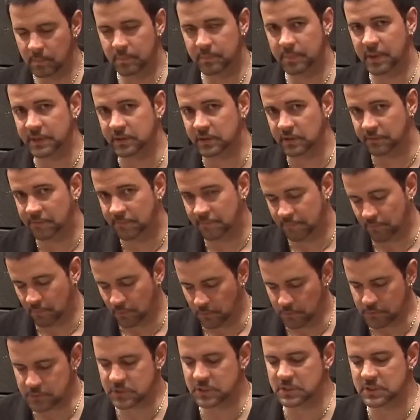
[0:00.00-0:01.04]
but the
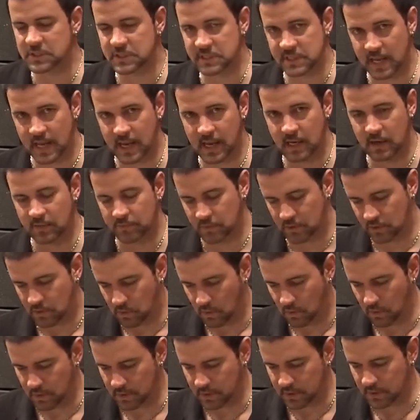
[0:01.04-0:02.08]
full sustain of the
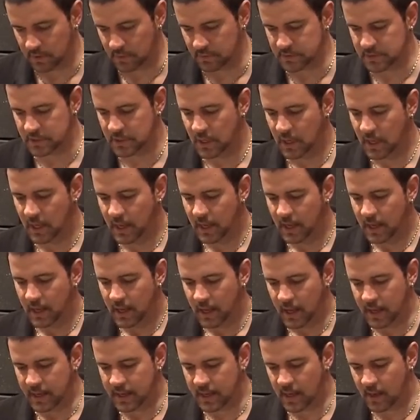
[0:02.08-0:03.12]
quarter notes.
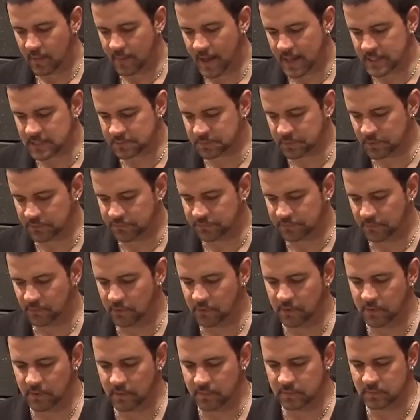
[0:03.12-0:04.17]
And now that's
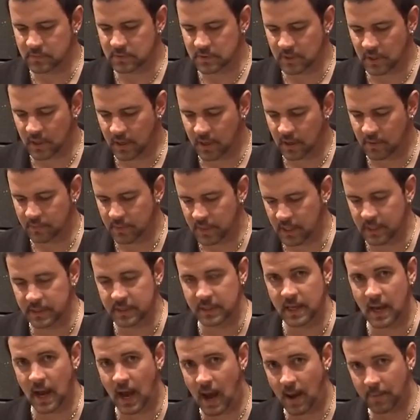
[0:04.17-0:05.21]
performed in
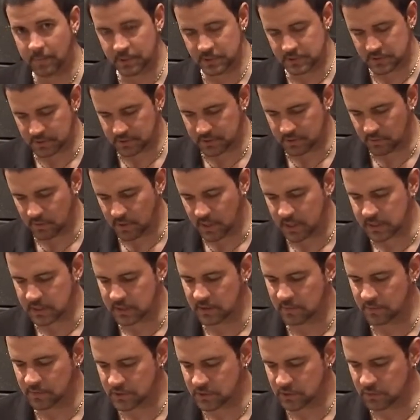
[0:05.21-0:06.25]
the opposite direction
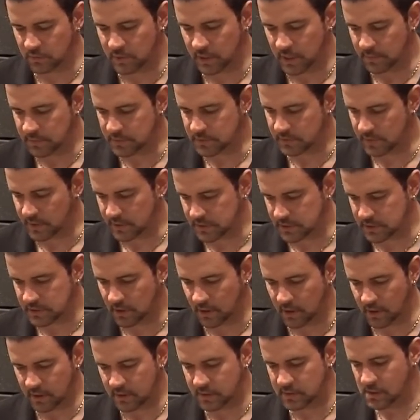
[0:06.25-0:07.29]
of the sweep. So I
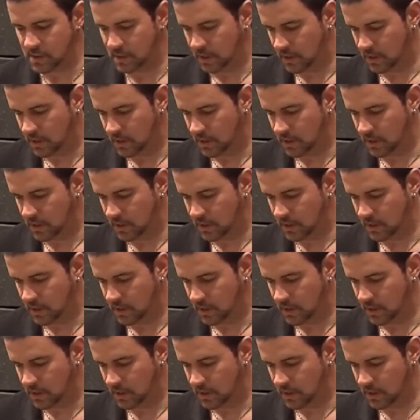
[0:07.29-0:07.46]
start